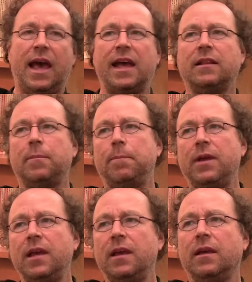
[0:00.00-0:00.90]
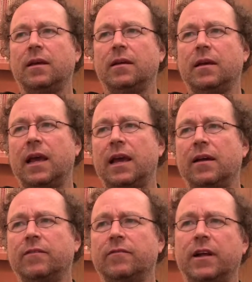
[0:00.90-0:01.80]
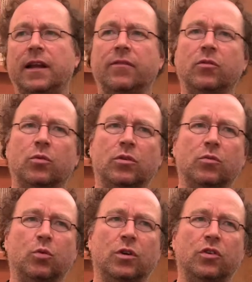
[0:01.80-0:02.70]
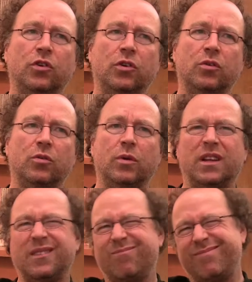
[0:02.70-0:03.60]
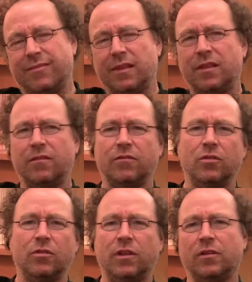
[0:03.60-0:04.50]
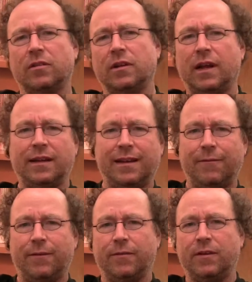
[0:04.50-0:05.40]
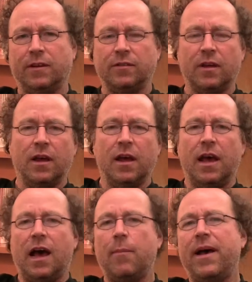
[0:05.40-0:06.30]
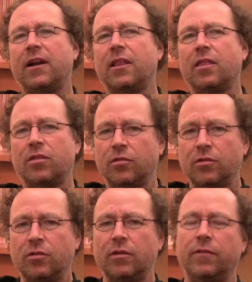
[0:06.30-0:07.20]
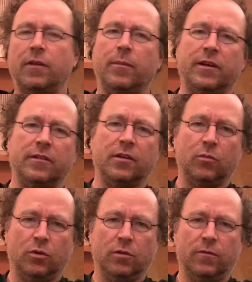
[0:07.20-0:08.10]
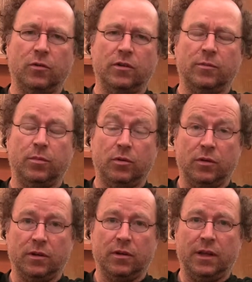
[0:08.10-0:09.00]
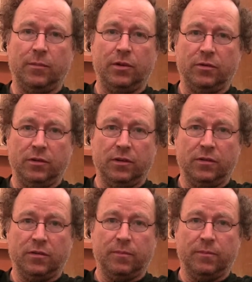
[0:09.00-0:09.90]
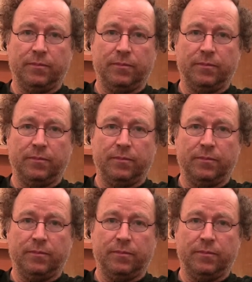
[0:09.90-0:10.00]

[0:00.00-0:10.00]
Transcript: At the peak, af right after World War II and through the early 1950s, about a third of the American workforce belonged to labor unions.